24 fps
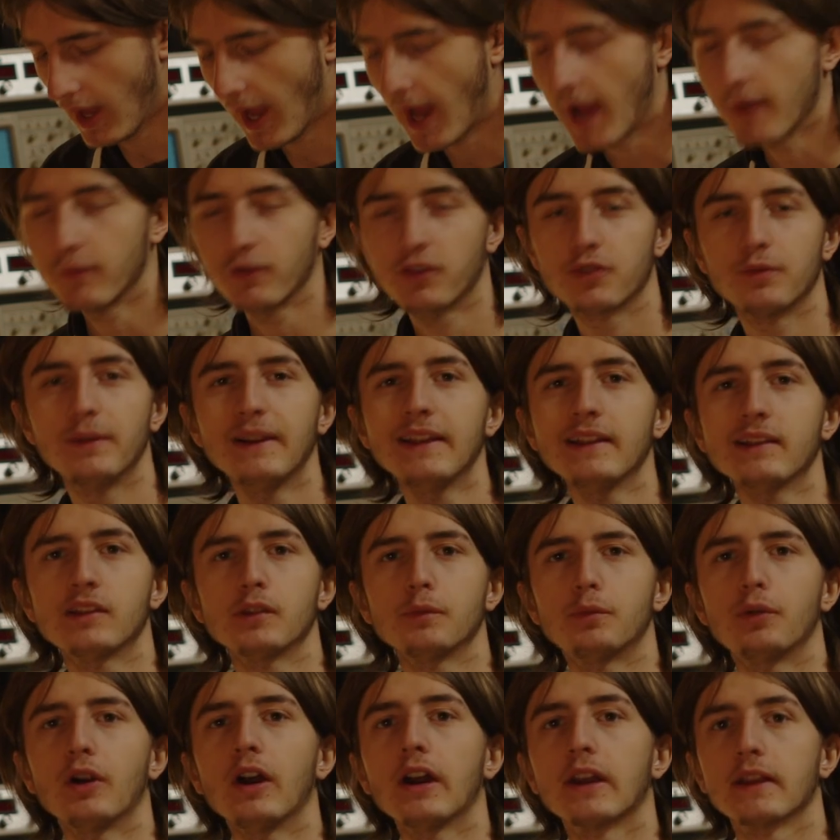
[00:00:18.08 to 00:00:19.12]
I was really
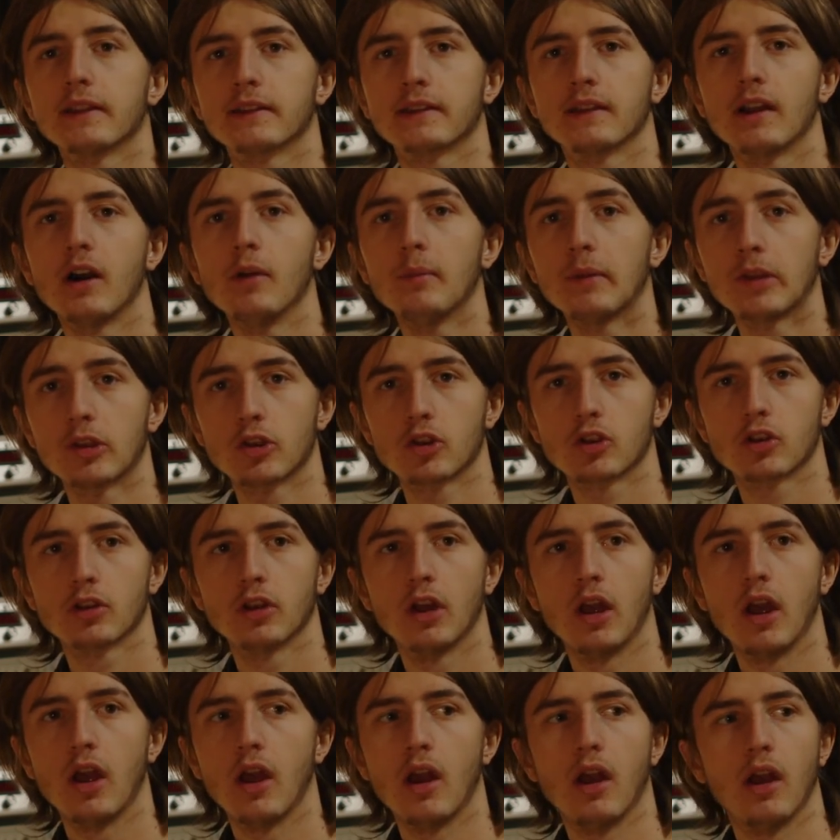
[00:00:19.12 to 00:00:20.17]
surprised how much
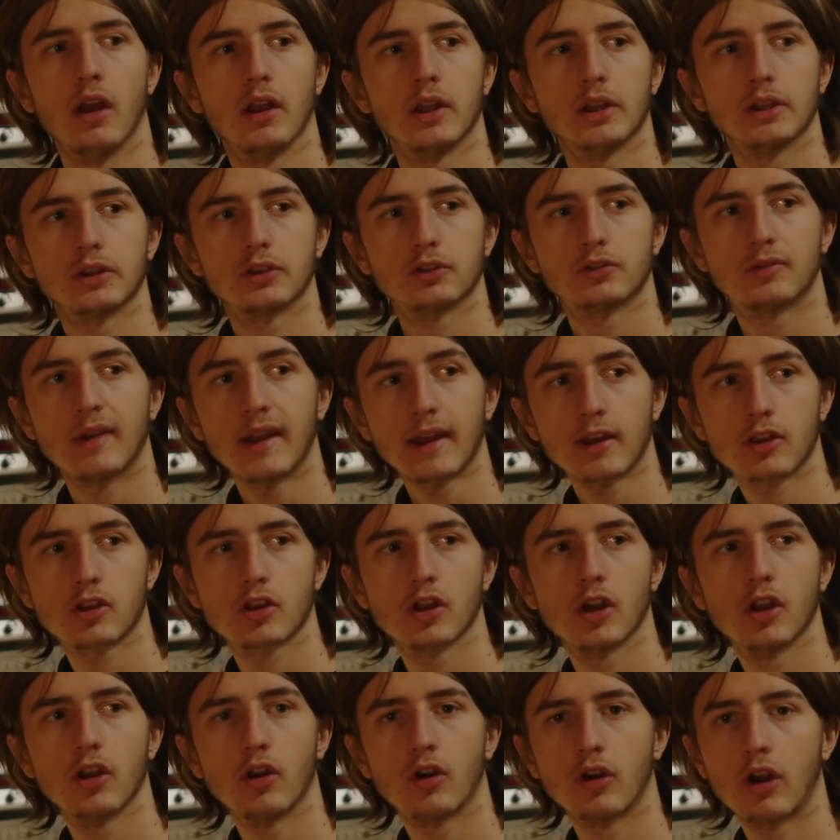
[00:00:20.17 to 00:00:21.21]

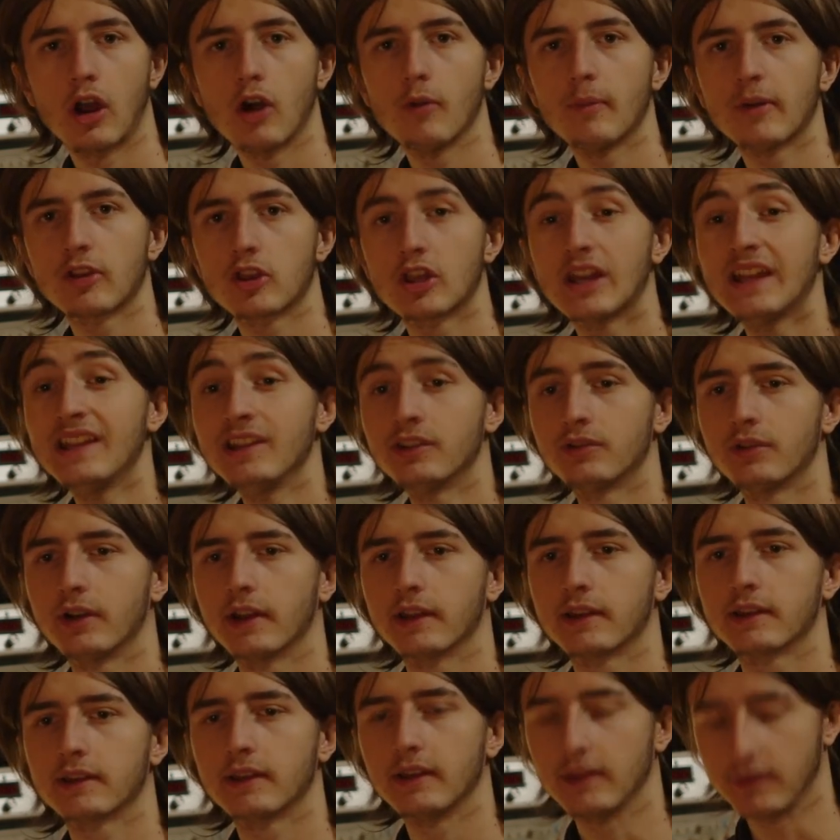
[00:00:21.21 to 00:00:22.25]
traction or how much
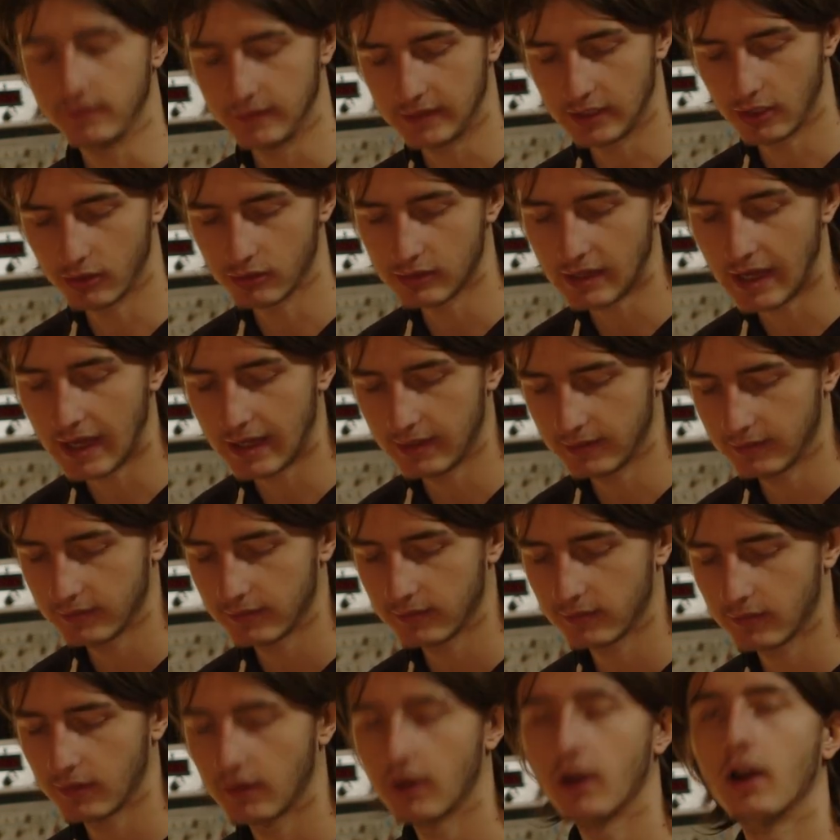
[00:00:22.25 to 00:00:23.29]
interest this video
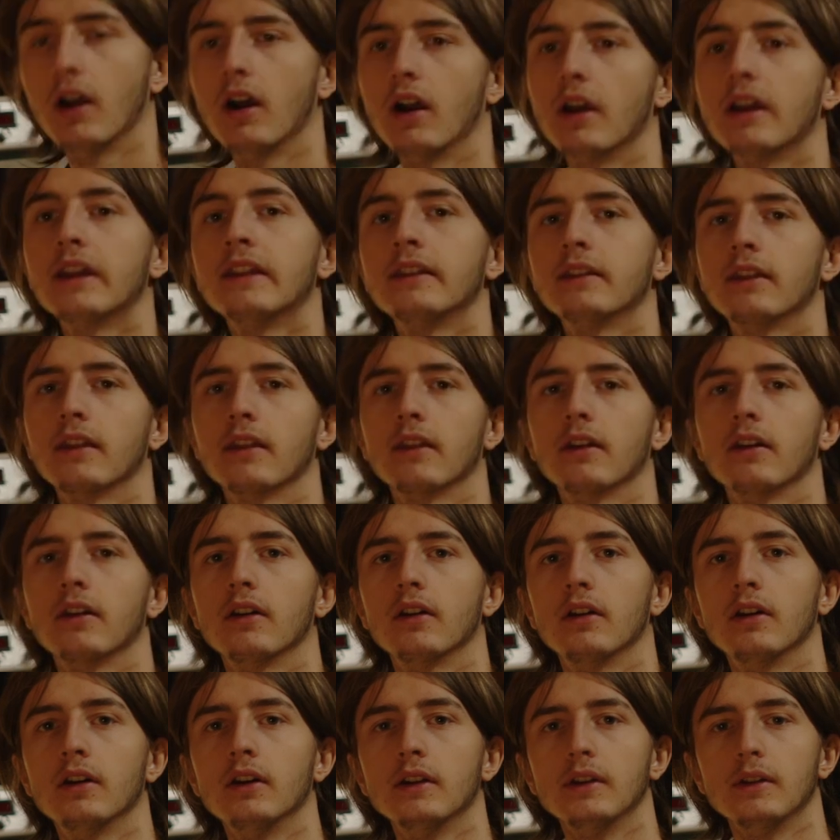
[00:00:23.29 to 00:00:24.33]
gained uh, in
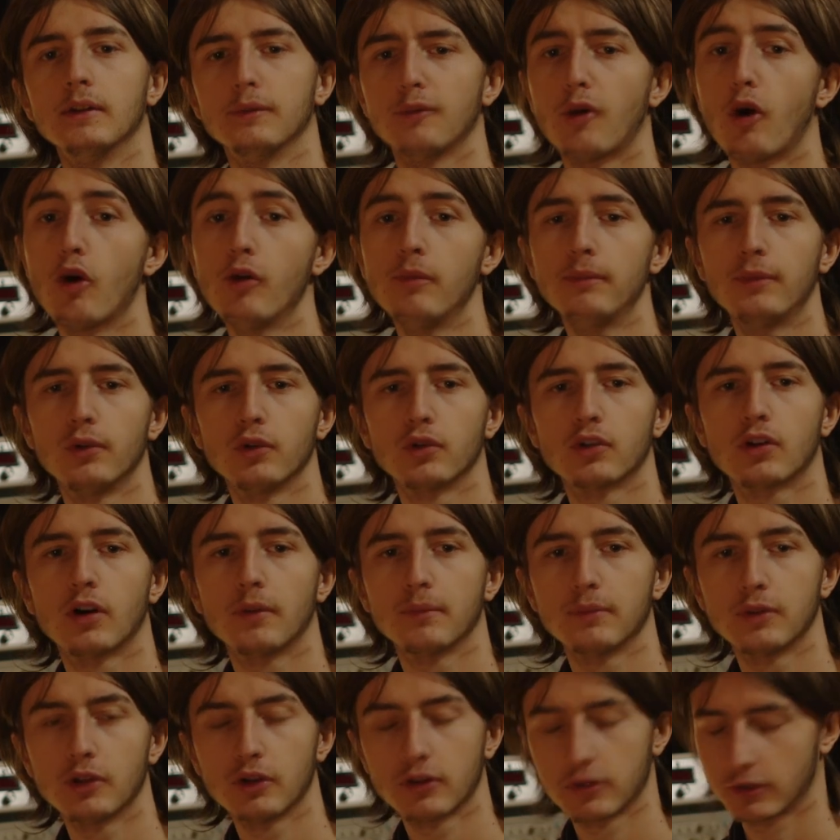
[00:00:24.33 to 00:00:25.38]
the homebrew
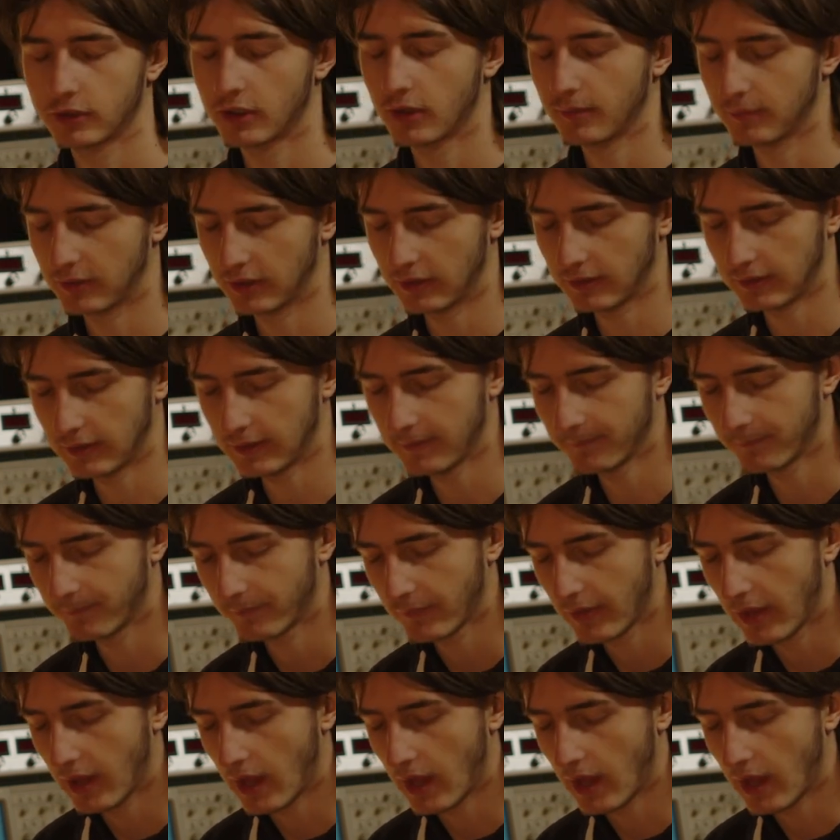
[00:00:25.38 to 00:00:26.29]
computer community,